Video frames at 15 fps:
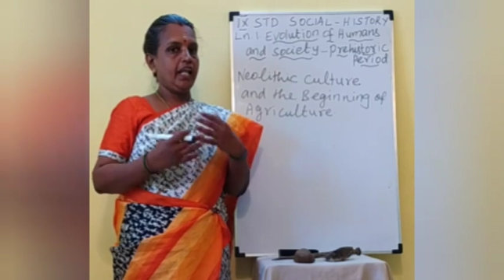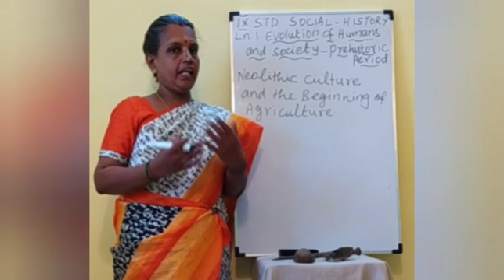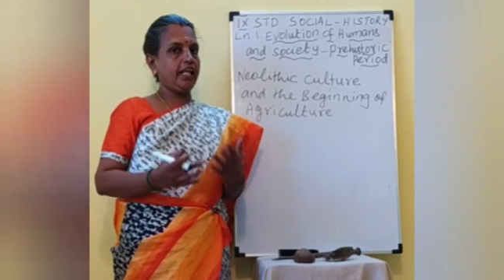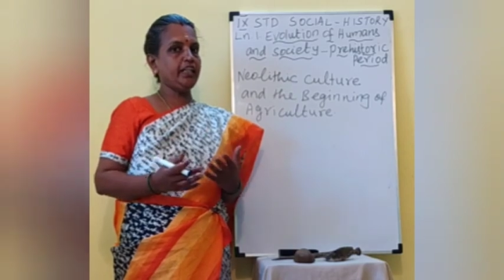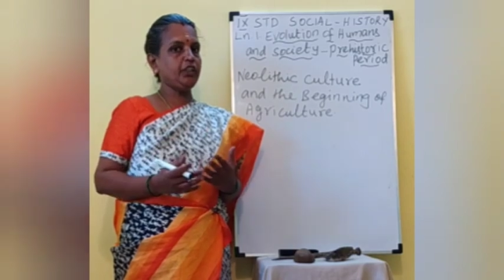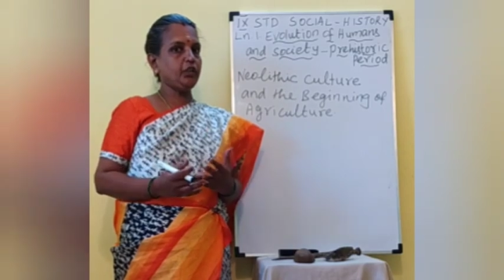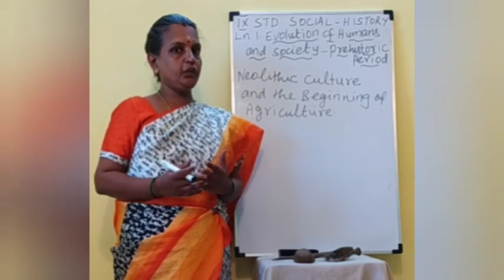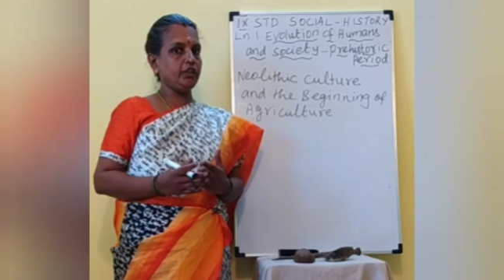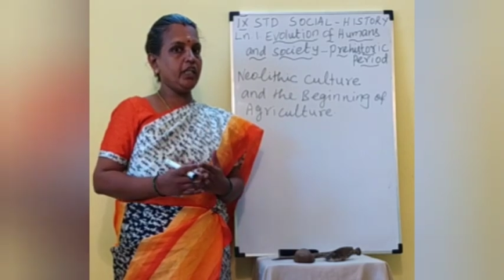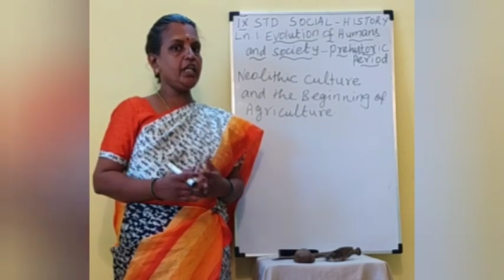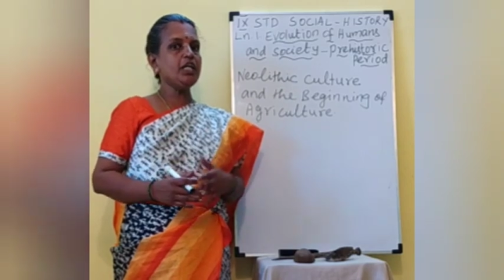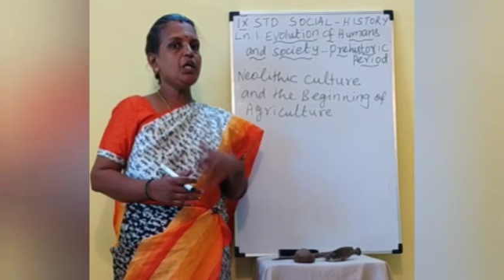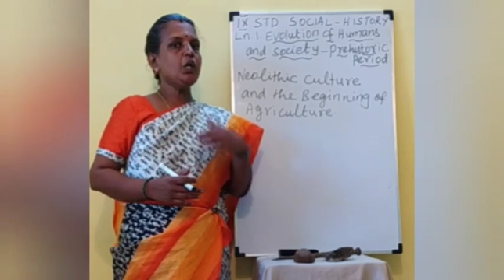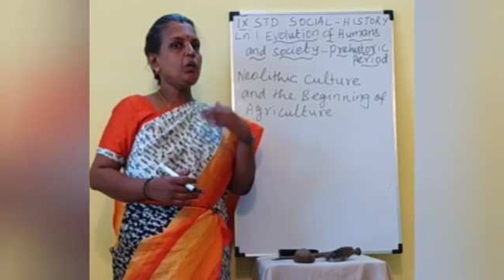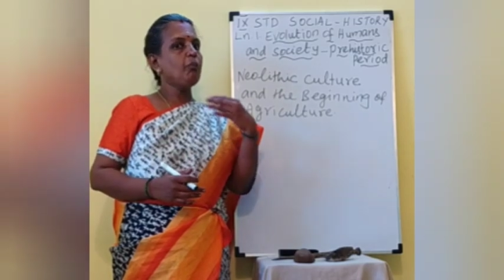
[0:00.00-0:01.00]
led to
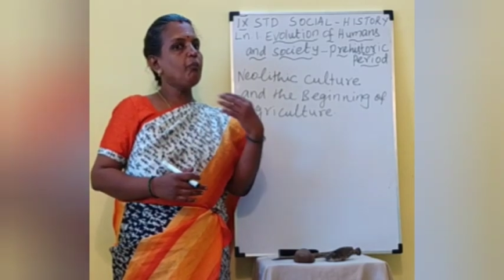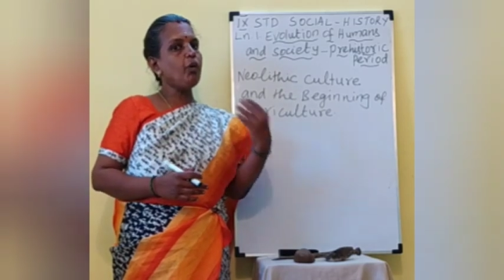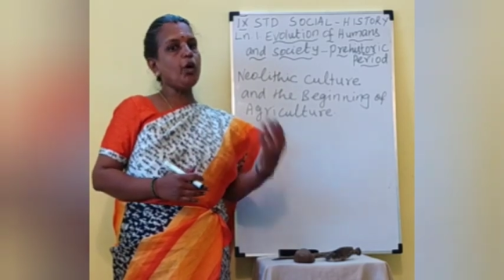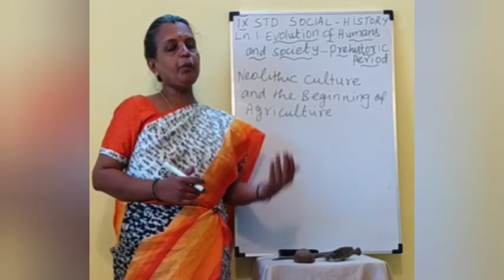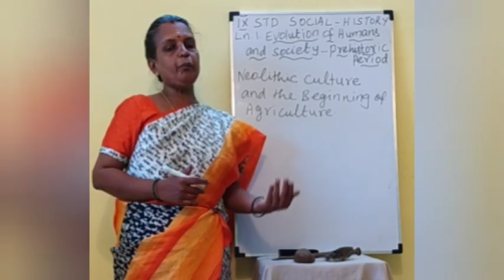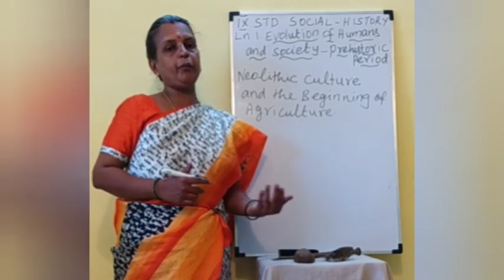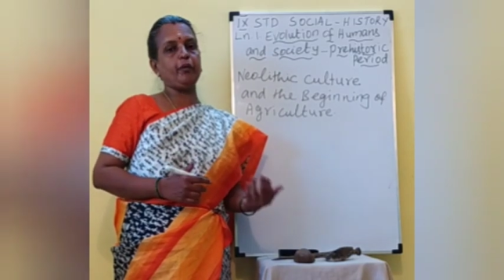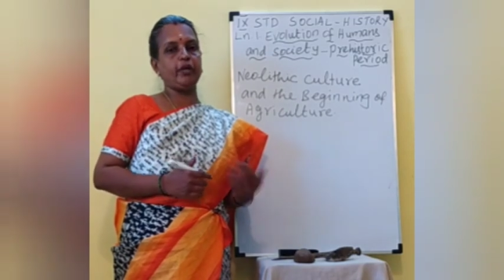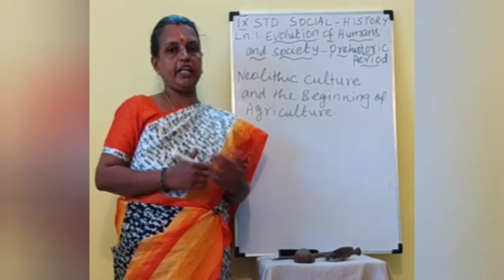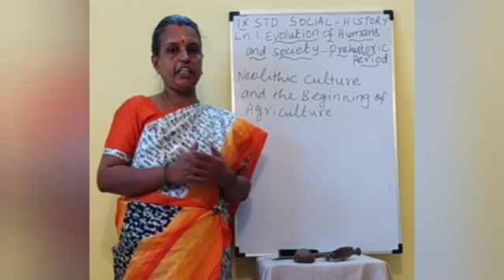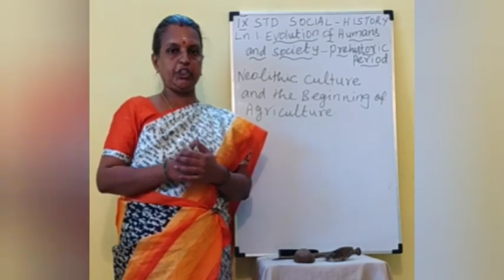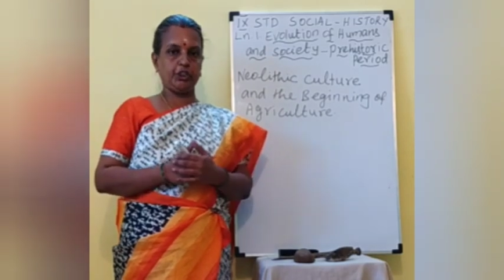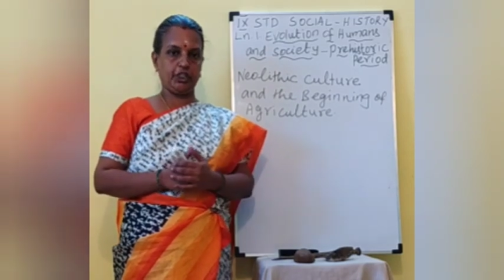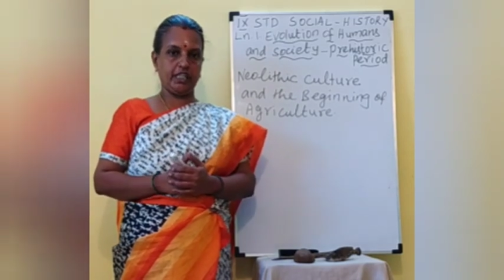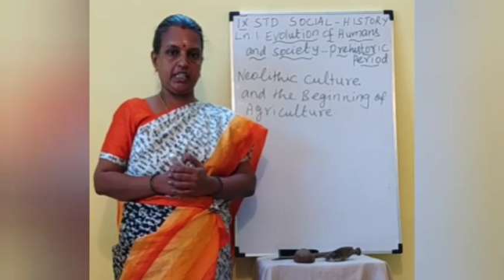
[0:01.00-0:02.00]
the more
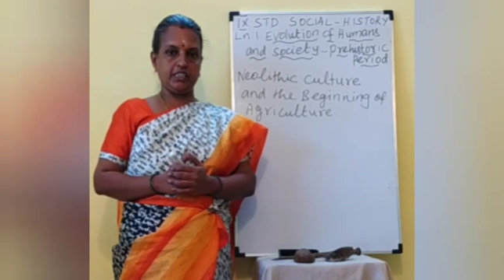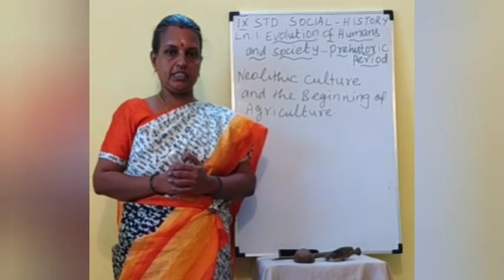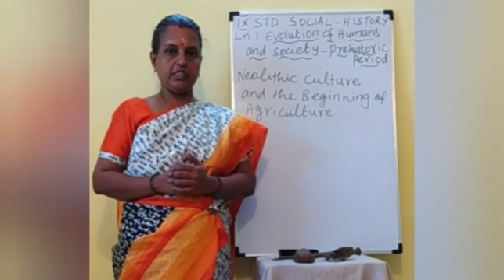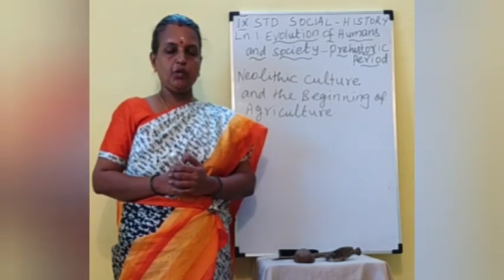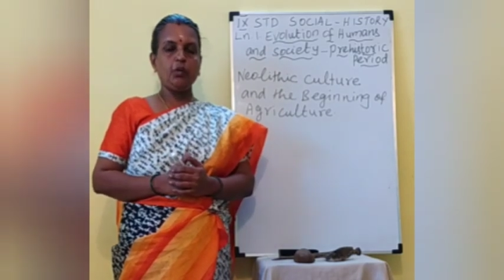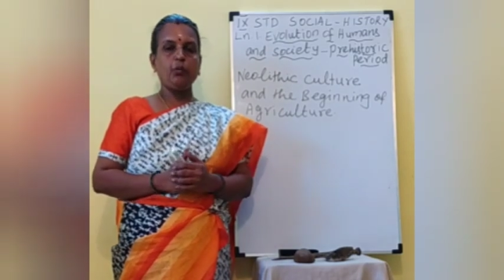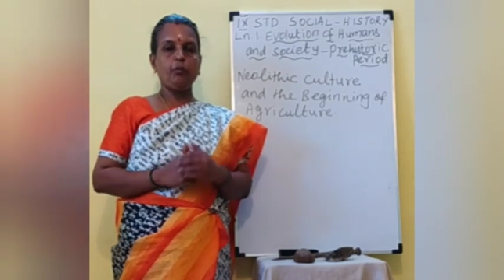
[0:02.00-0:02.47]
productions,